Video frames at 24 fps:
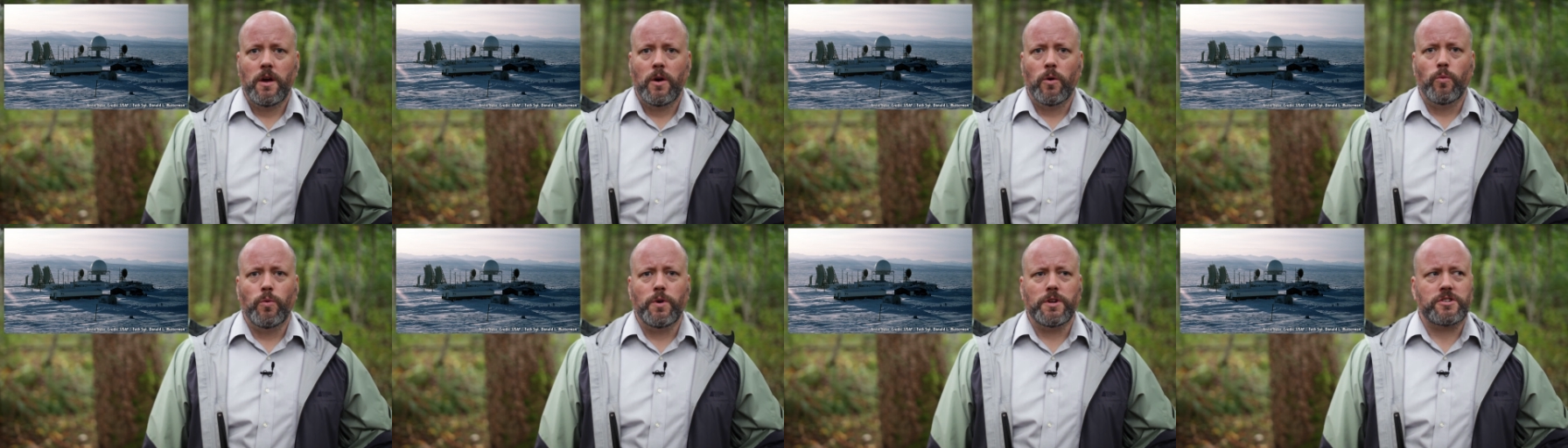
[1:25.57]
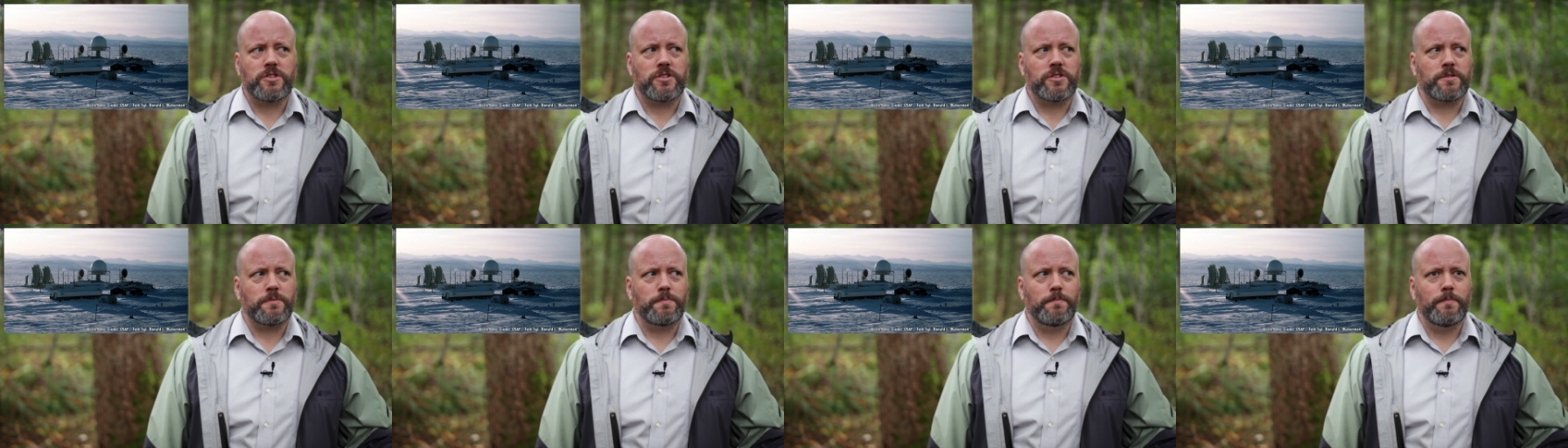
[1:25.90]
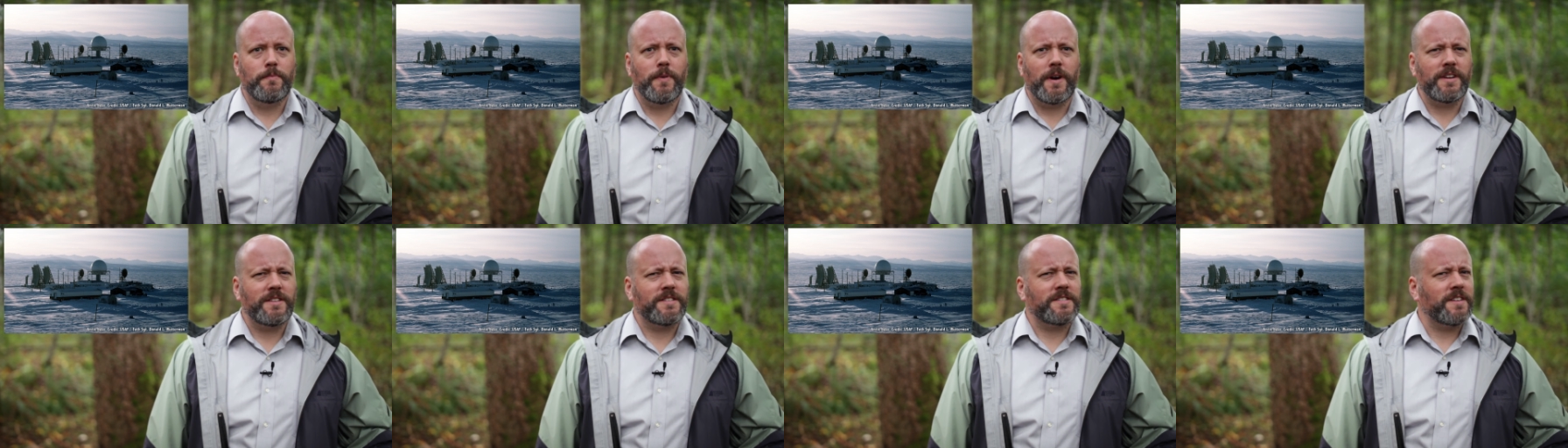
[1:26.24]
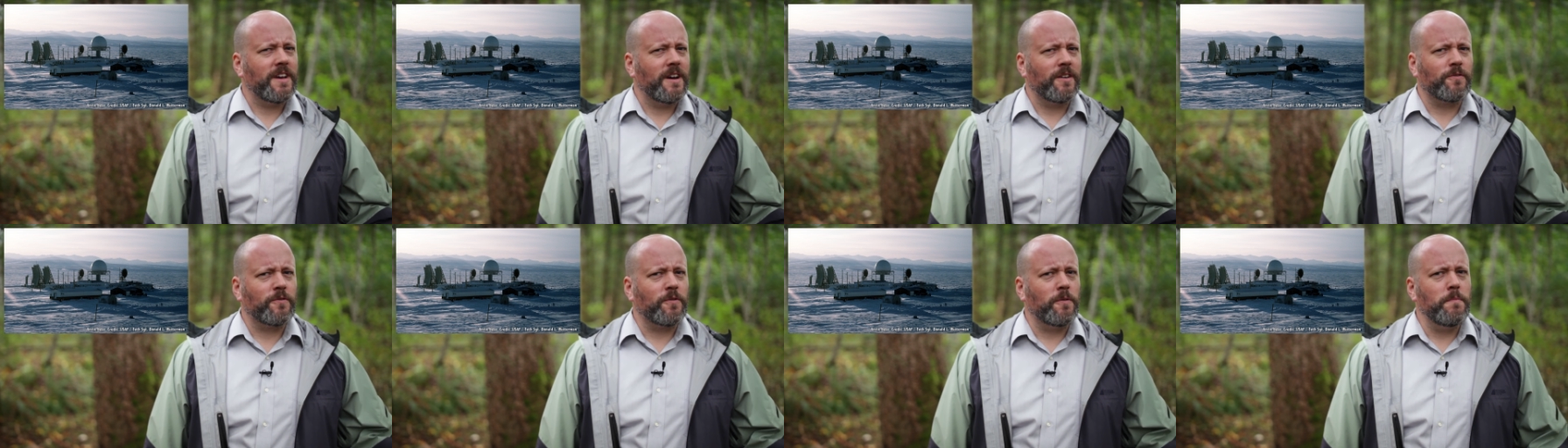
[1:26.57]
which might
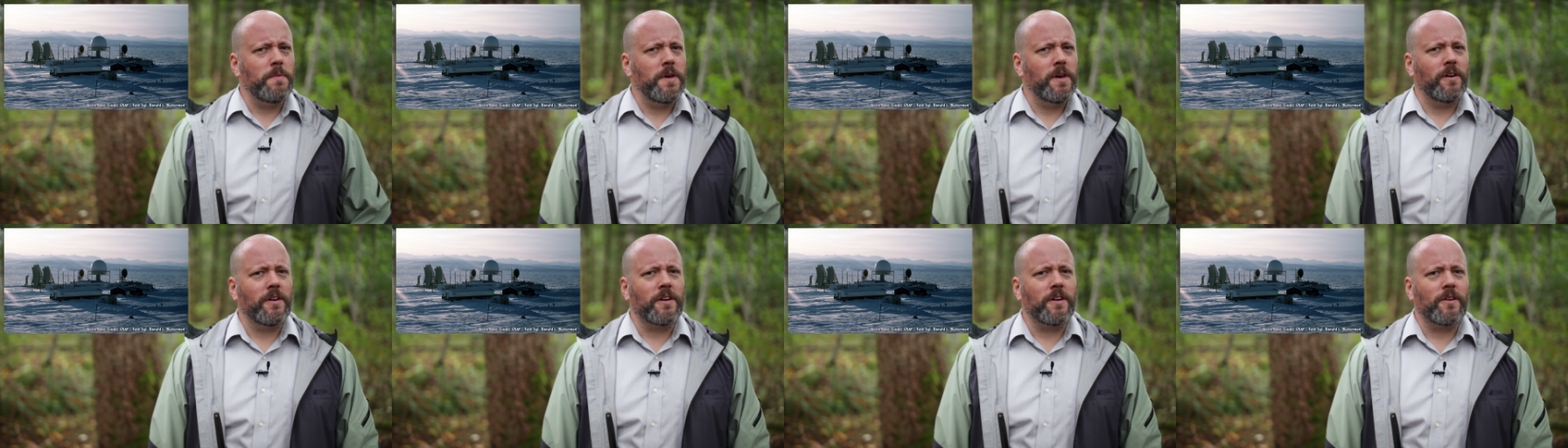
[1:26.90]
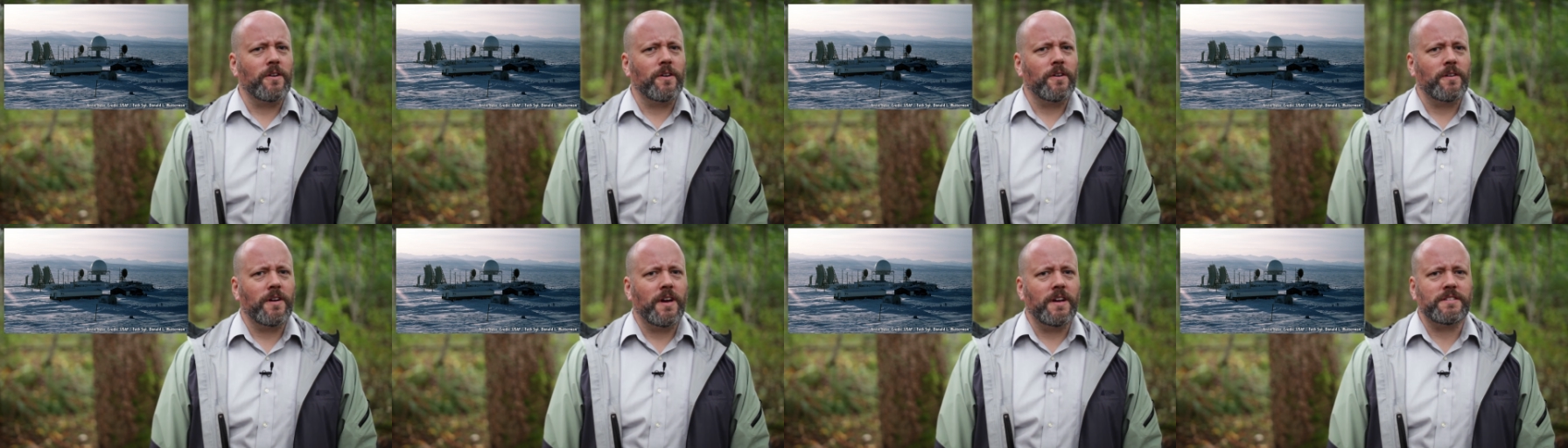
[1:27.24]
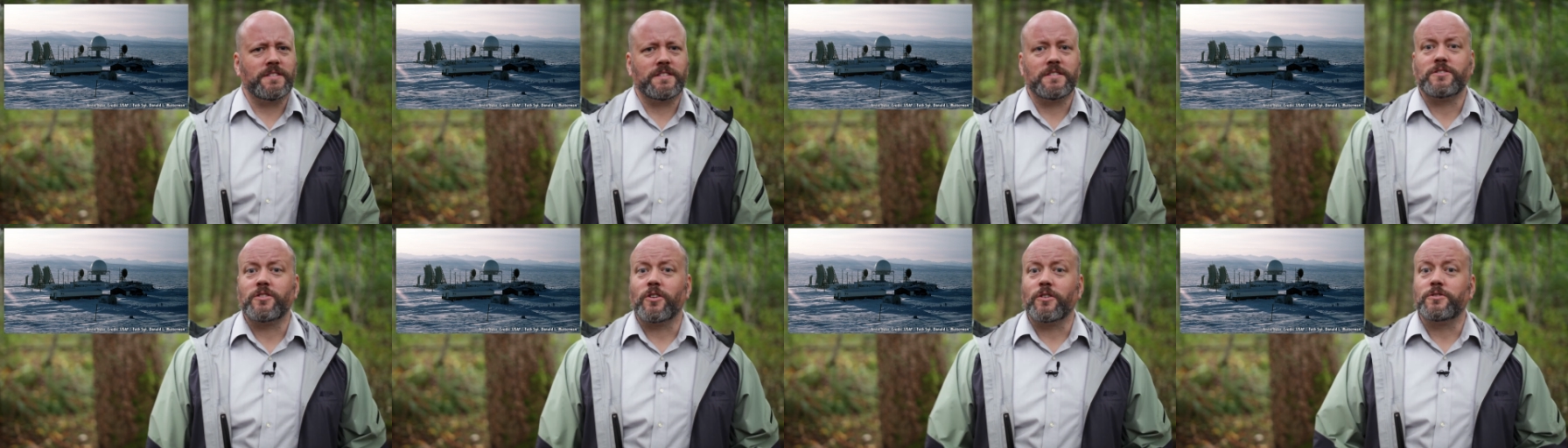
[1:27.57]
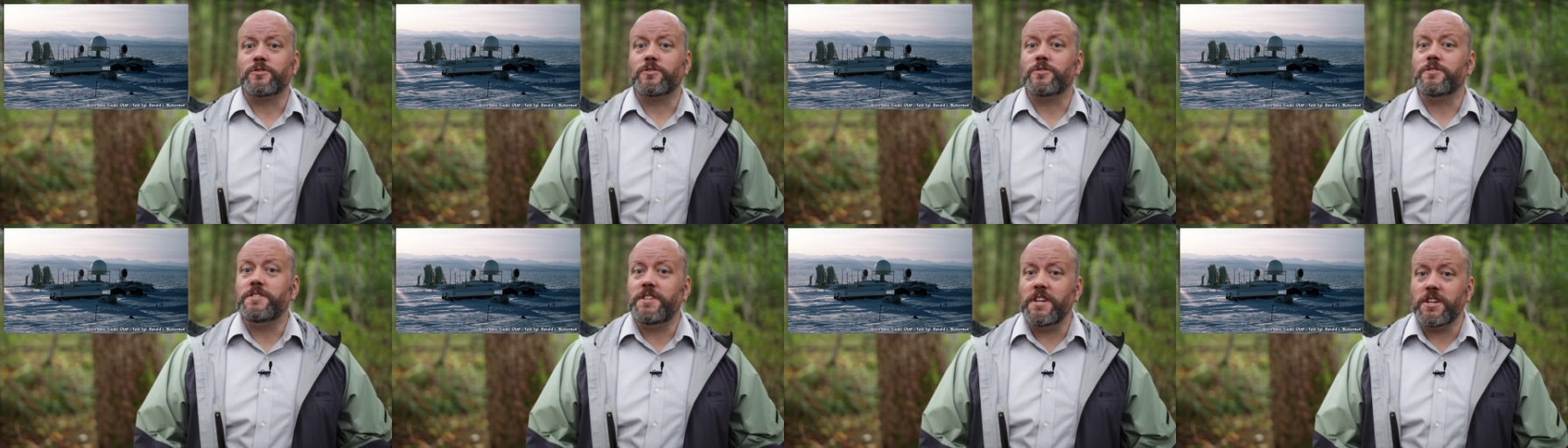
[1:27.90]
sound familiar as it's our
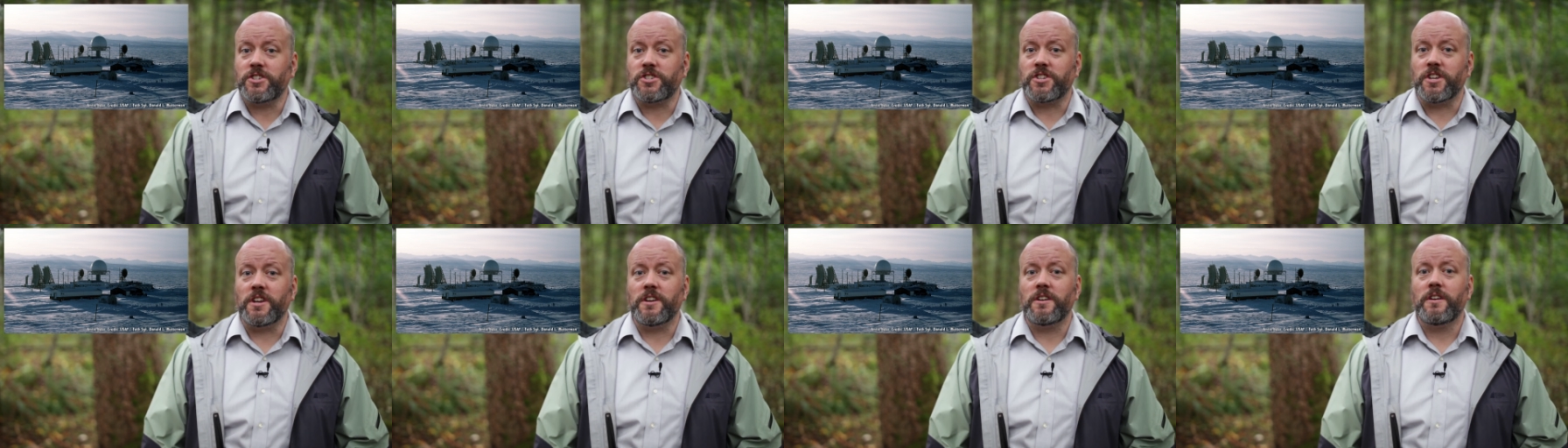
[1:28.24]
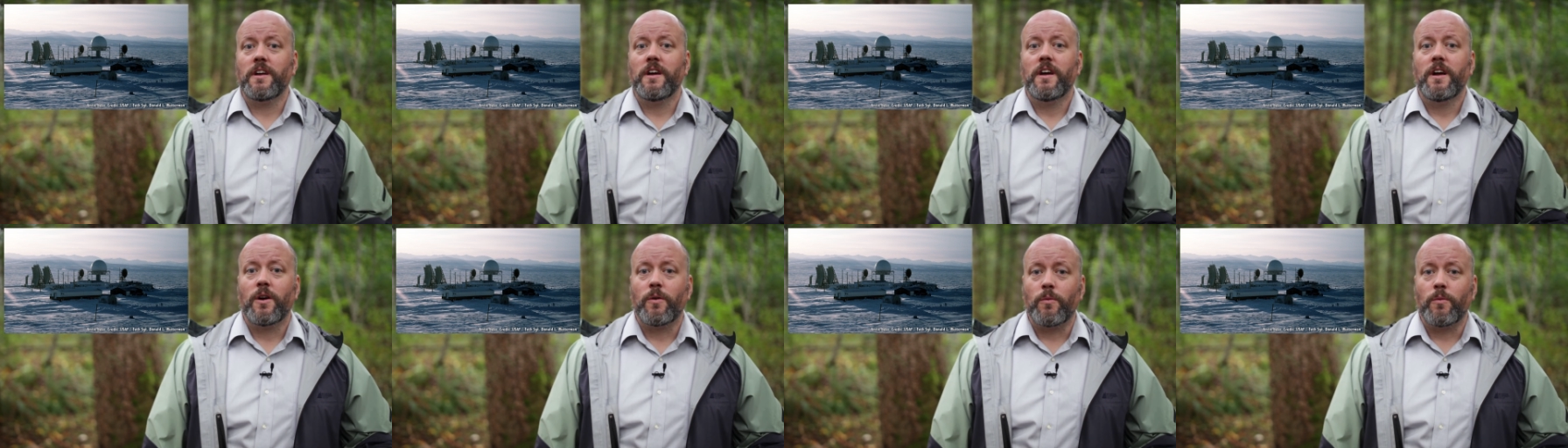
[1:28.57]
tradition